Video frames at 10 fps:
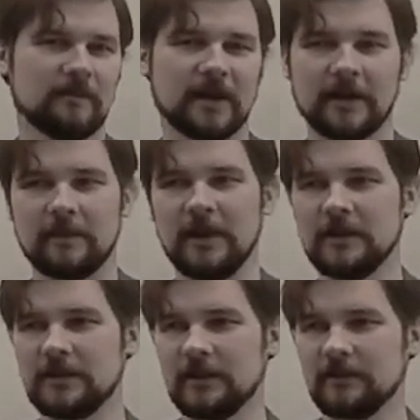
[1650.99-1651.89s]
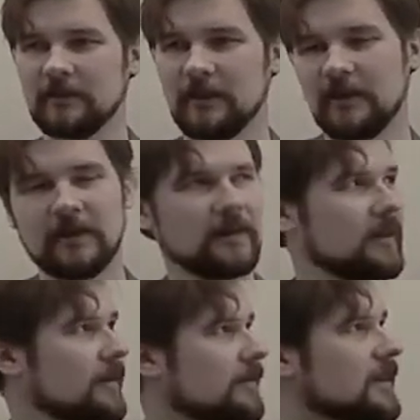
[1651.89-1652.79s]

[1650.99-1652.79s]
by Kamenica. The